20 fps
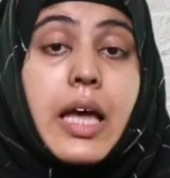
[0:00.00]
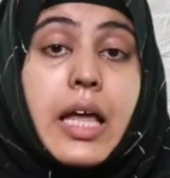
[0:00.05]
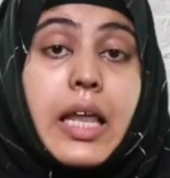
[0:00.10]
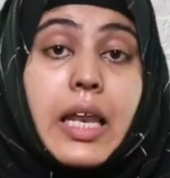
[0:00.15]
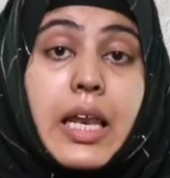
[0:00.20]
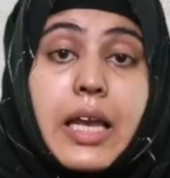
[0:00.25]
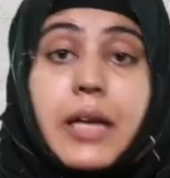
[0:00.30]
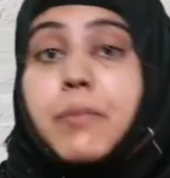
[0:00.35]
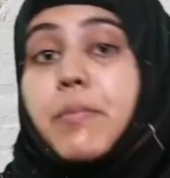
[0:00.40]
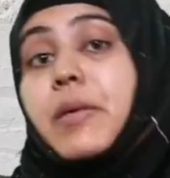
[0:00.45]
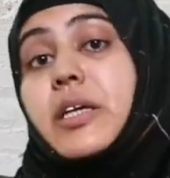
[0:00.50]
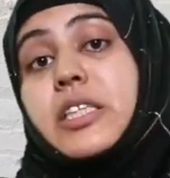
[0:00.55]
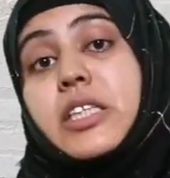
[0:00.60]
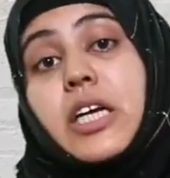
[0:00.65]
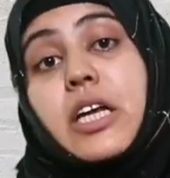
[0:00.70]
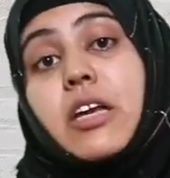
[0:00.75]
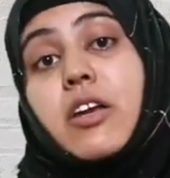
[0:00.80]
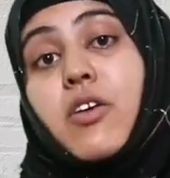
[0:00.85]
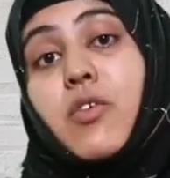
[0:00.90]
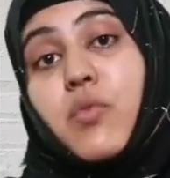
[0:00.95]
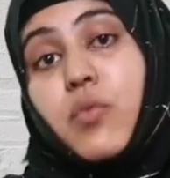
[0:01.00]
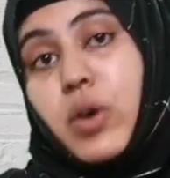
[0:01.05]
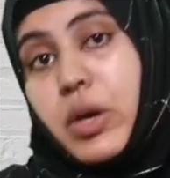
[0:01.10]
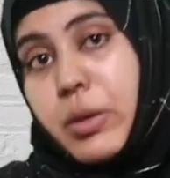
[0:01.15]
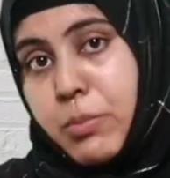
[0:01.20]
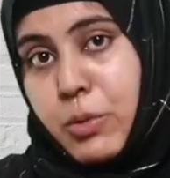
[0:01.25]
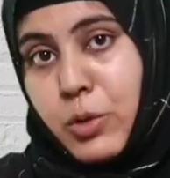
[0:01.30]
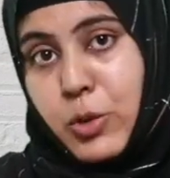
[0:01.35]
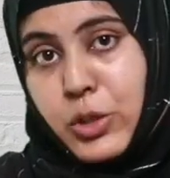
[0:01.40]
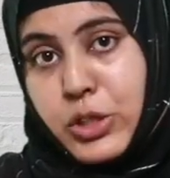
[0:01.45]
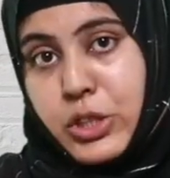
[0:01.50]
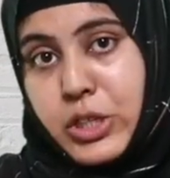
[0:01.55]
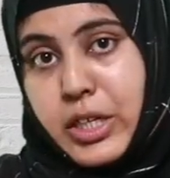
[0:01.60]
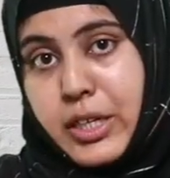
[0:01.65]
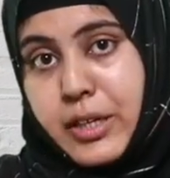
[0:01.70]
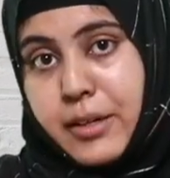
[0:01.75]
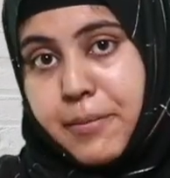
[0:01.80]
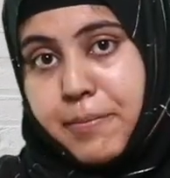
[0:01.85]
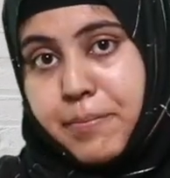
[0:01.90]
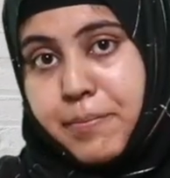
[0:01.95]
Let me tell you one more
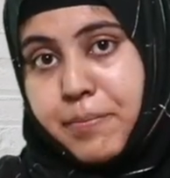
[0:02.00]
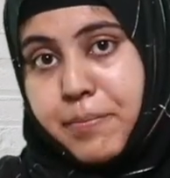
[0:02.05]
thing.